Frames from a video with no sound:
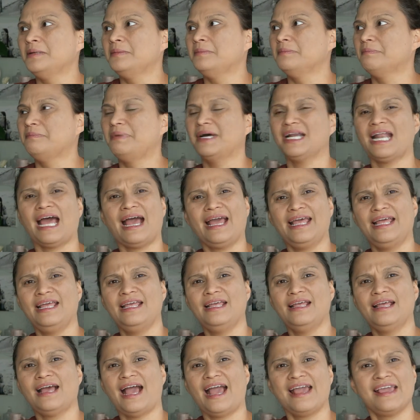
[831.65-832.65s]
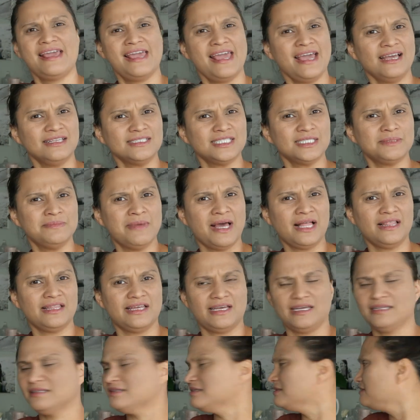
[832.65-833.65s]
but I, I can't smell
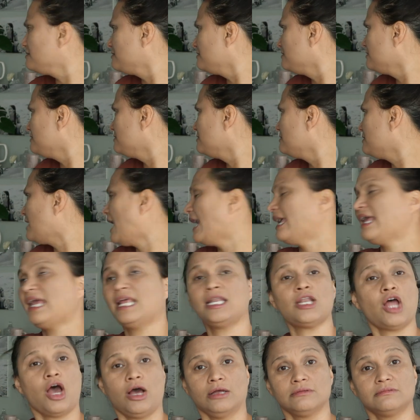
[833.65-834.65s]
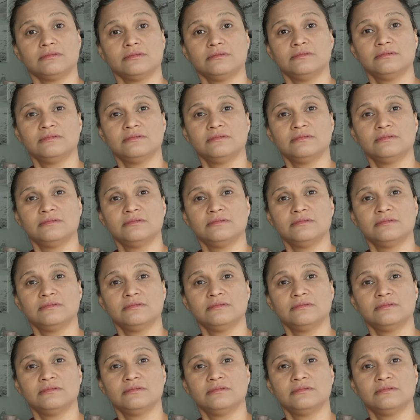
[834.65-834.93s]
it. I cannot.